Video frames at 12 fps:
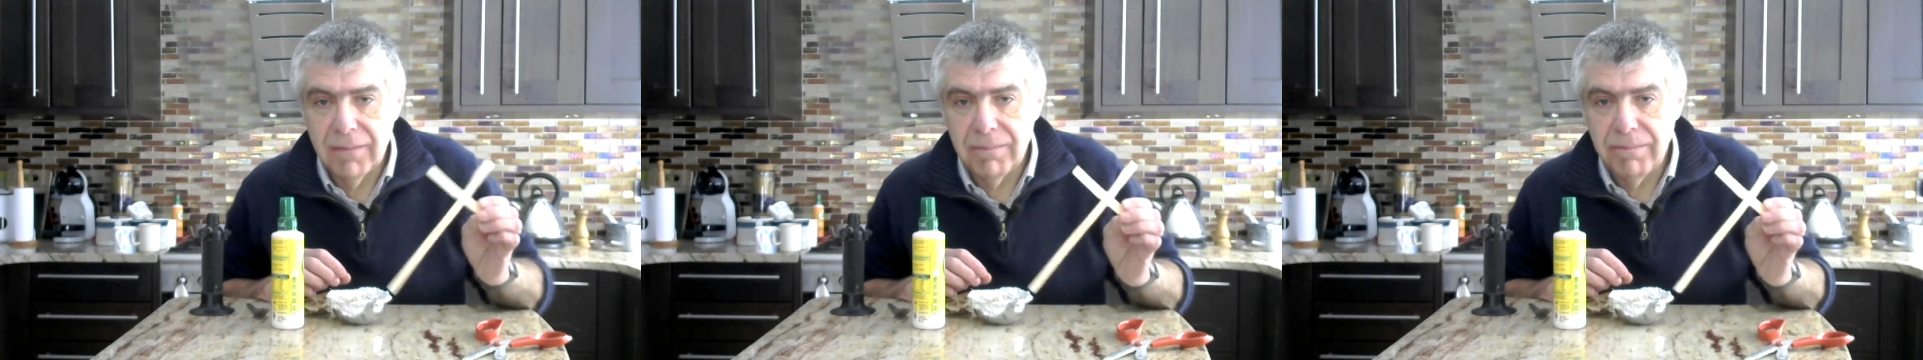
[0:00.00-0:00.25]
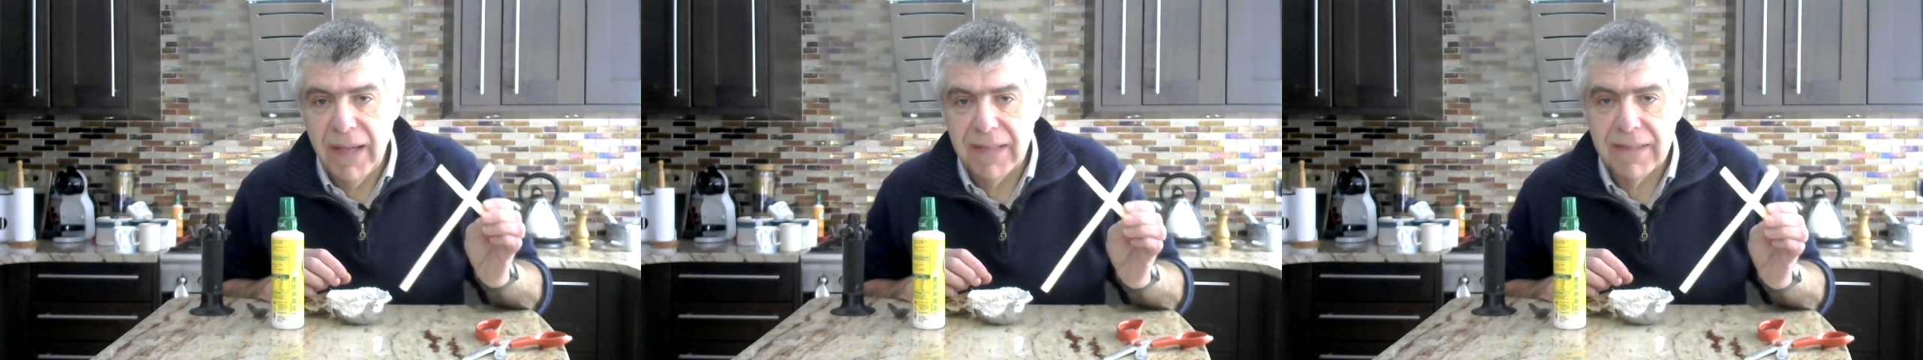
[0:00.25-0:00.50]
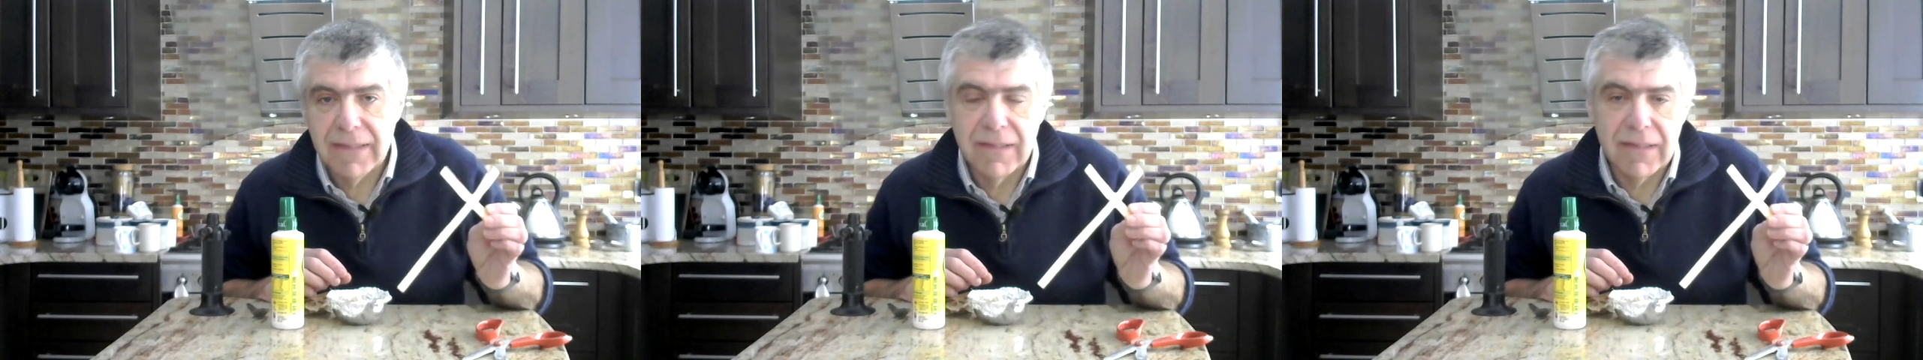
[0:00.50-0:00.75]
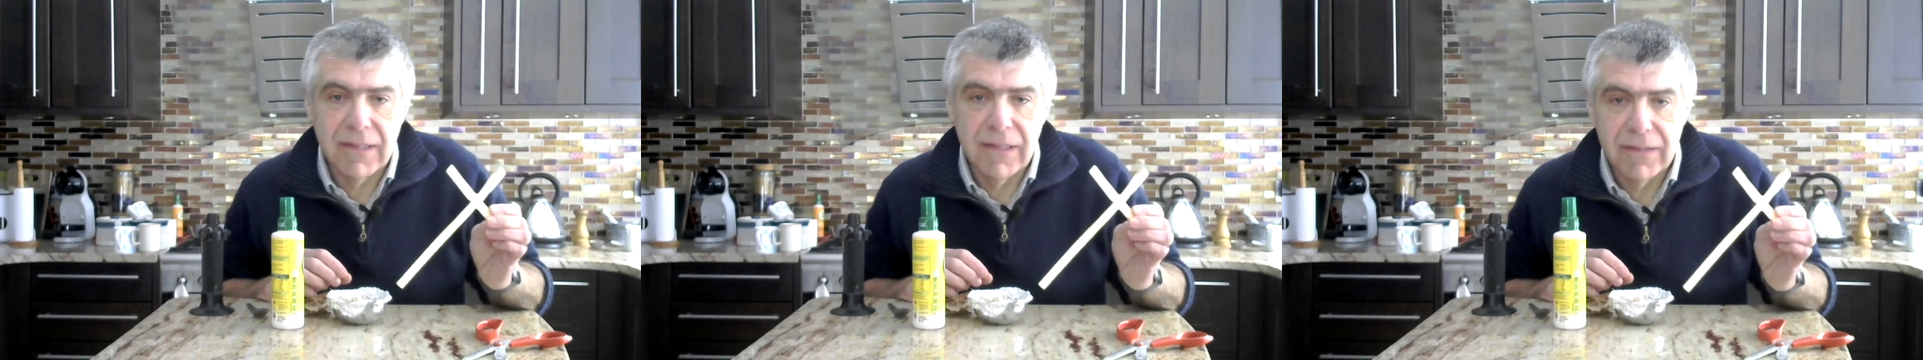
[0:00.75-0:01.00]
Best
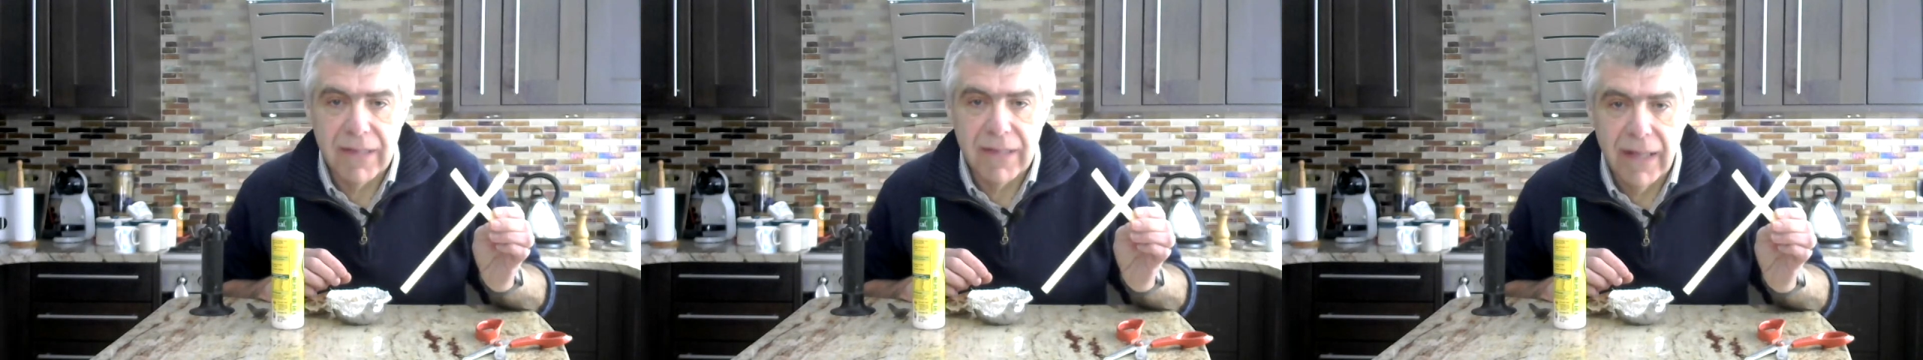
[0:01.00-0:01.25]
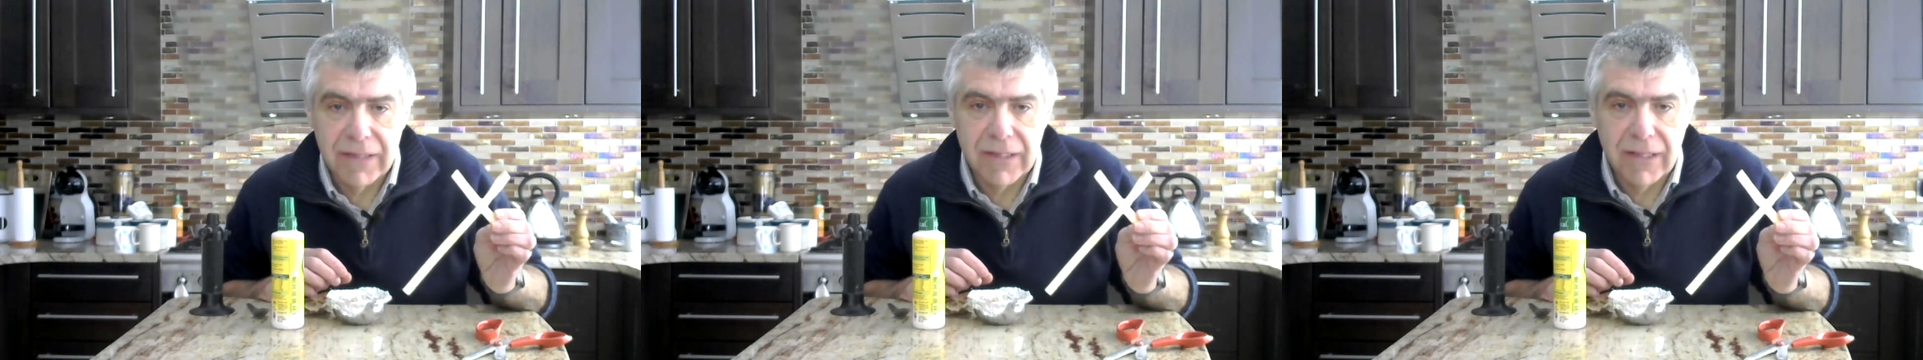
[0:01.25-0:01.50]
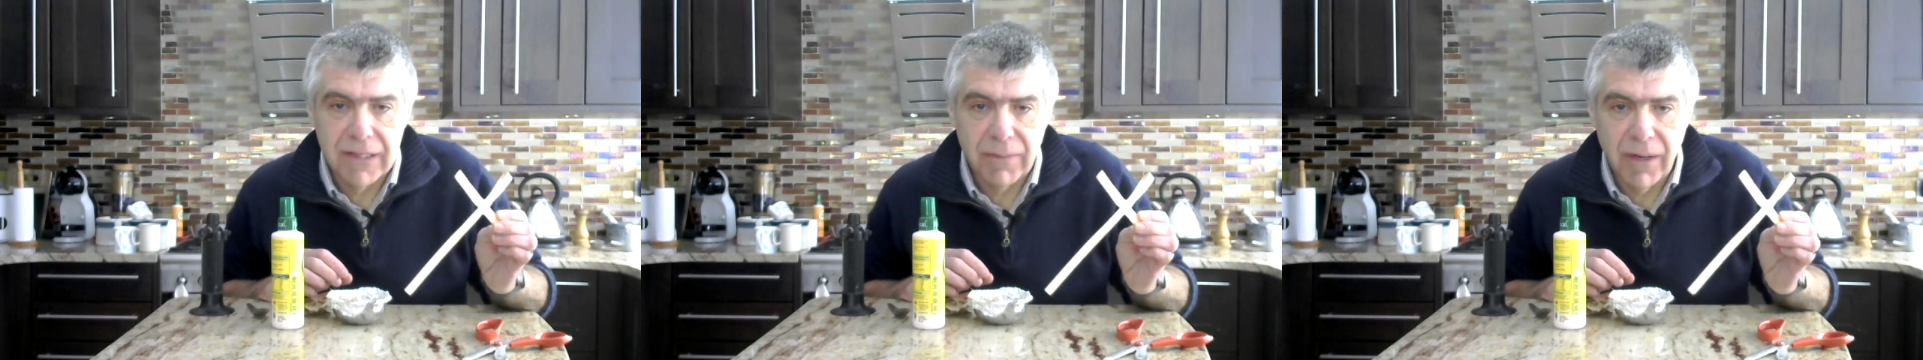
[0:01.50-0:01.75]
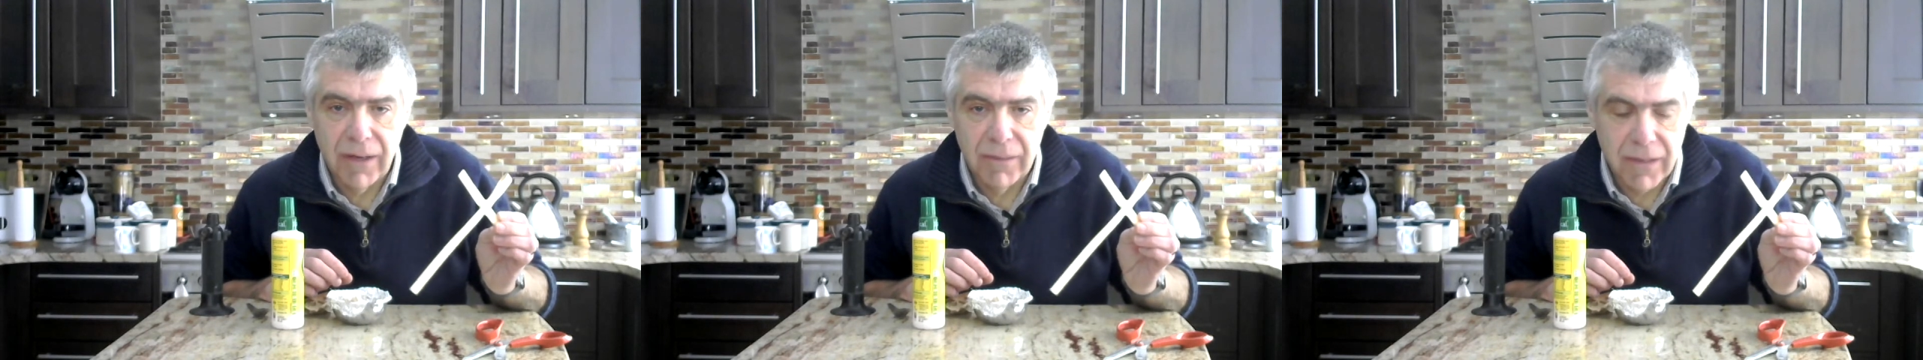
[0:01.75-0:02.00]
is to use last year's palm